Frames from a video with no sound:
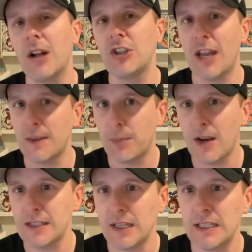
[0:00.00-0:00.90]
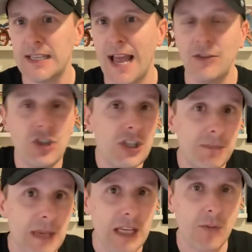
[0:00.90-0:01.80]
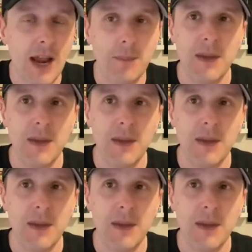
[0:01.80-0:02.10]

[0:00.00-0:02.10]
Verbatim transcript: bunch at the price that he's at, just me, right?